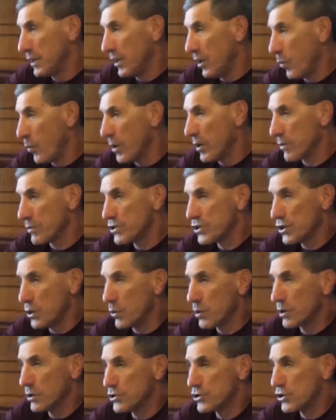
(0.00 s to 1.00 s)
You know, we were
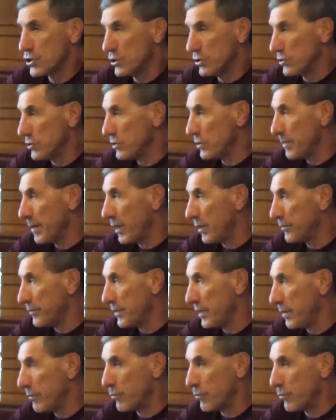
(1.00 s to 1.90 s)
so concerned about